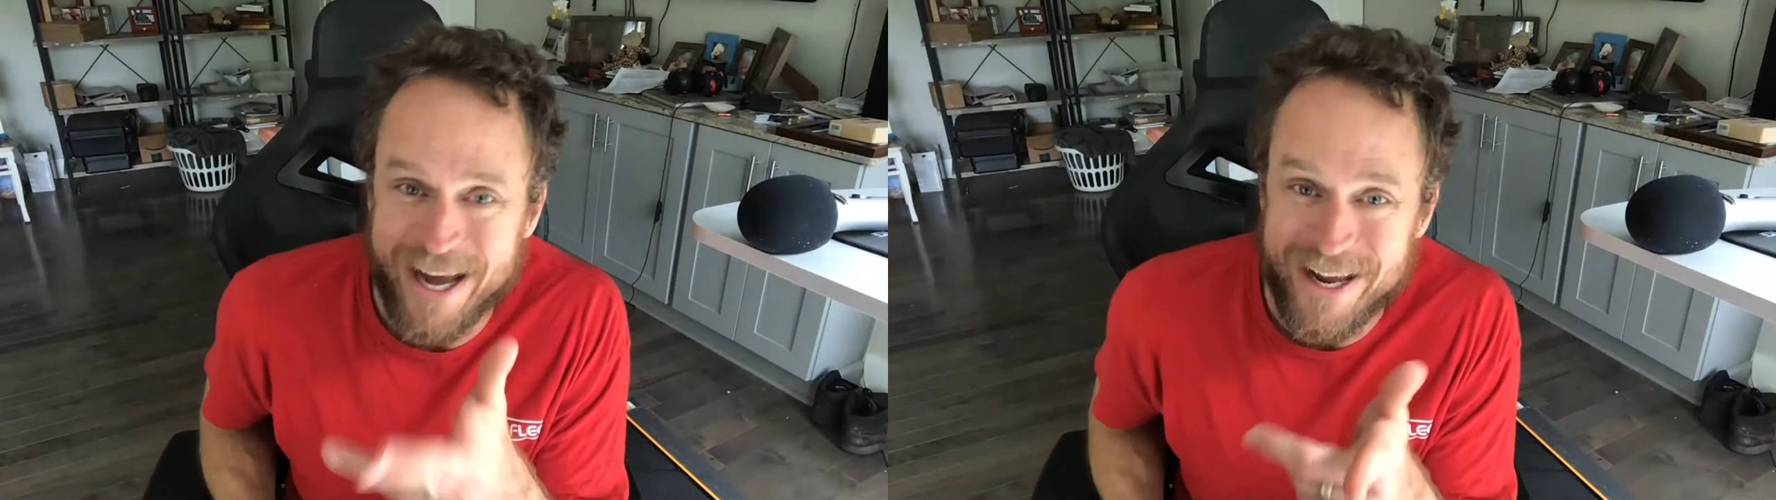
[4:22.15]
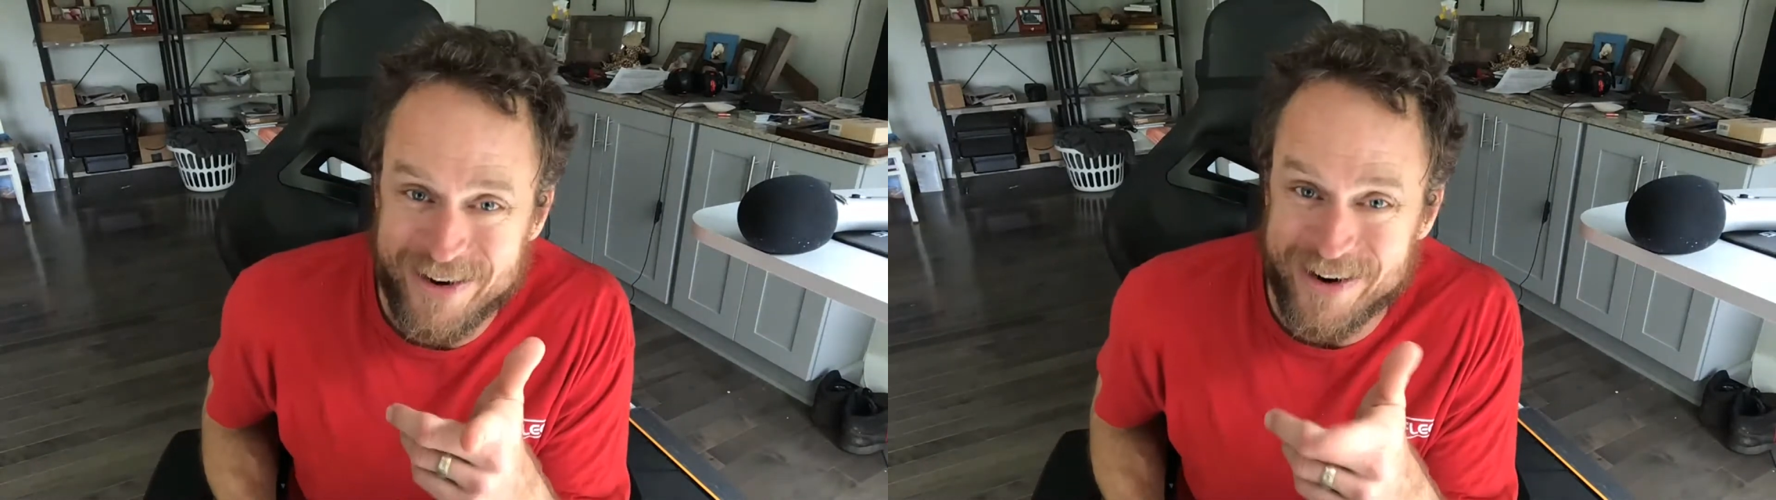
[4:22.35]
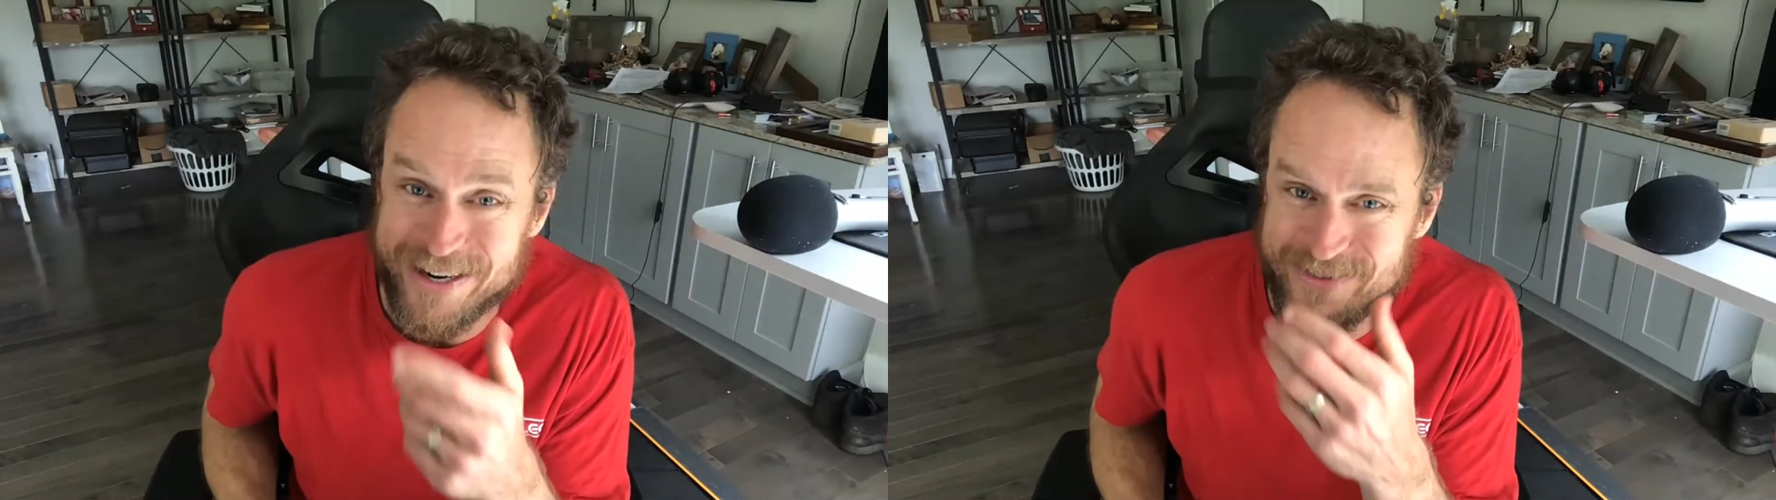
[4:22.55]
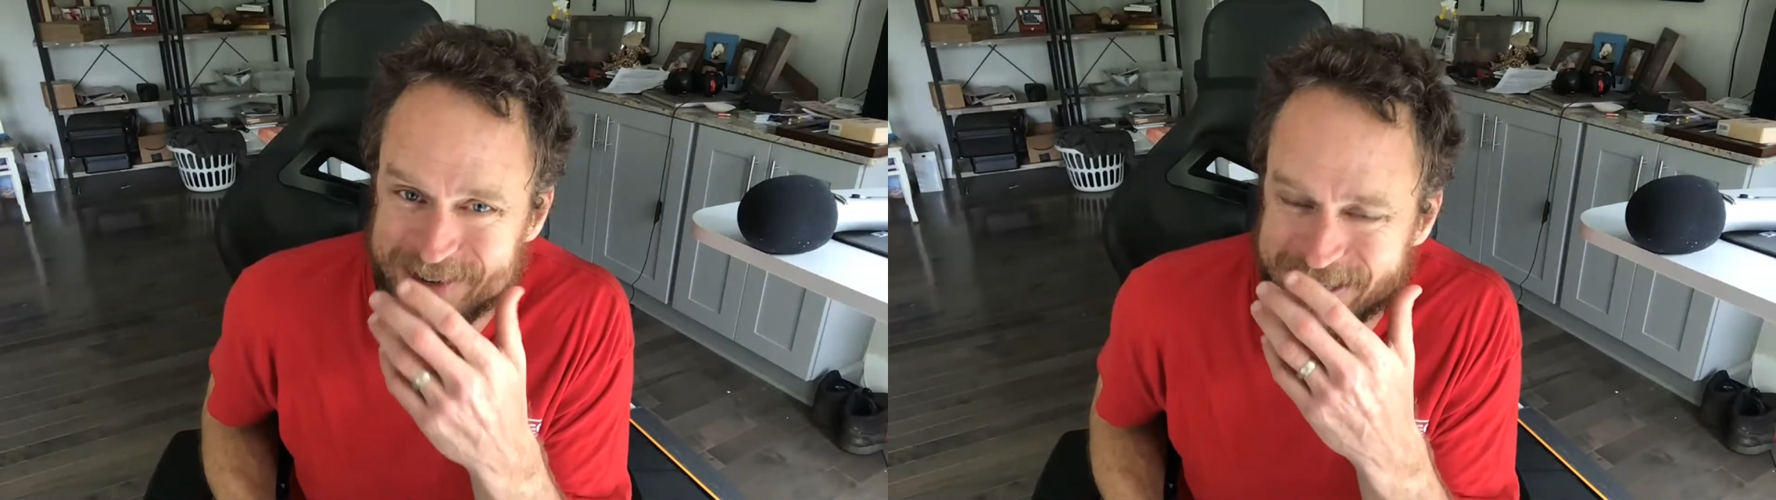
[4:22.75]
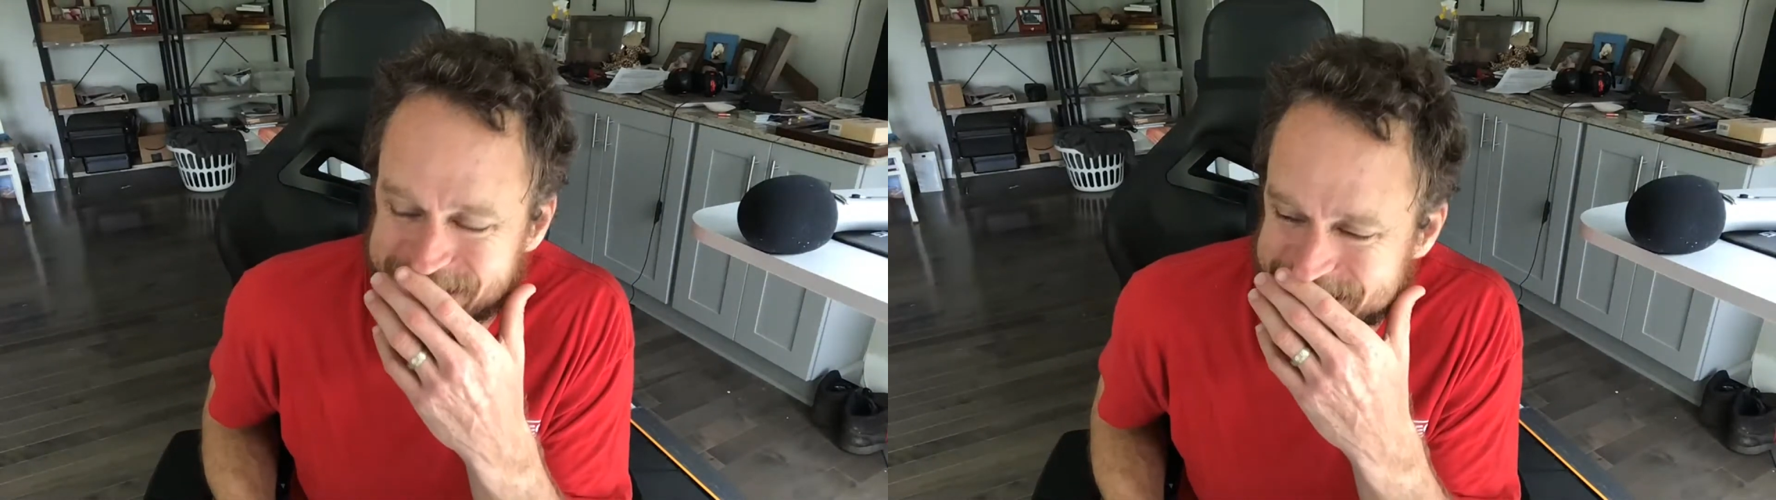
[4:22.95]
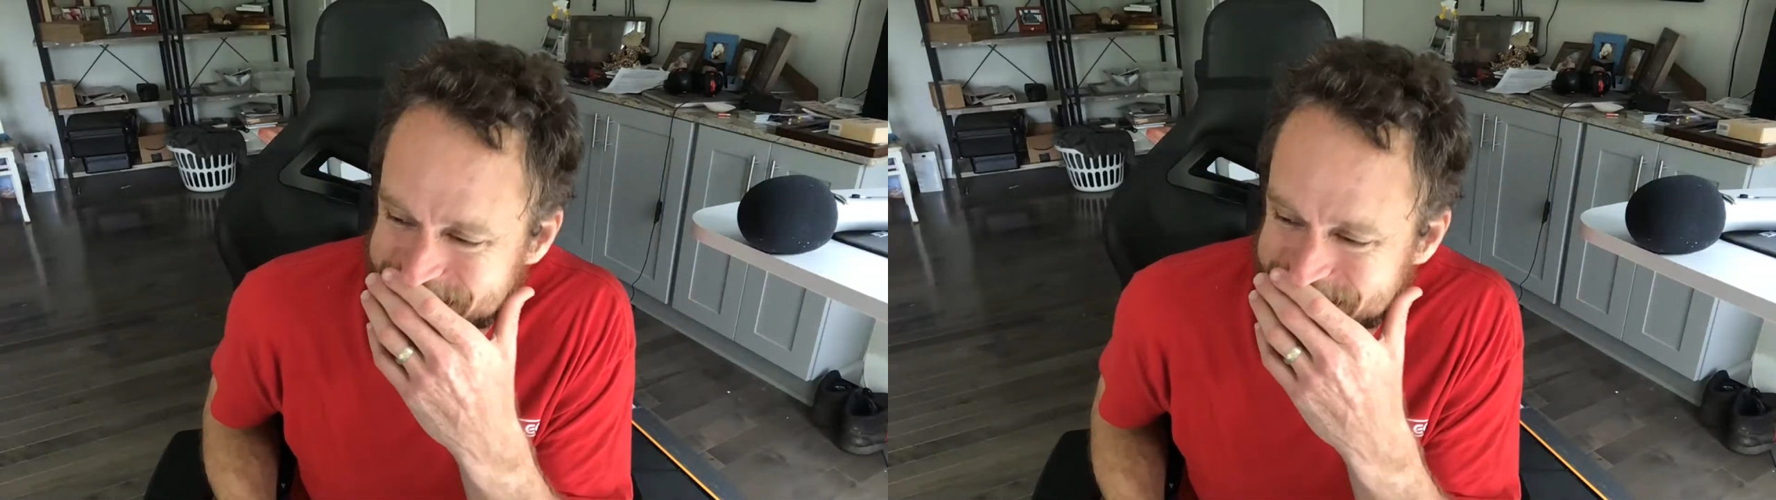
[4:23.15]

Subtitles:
You ready for this?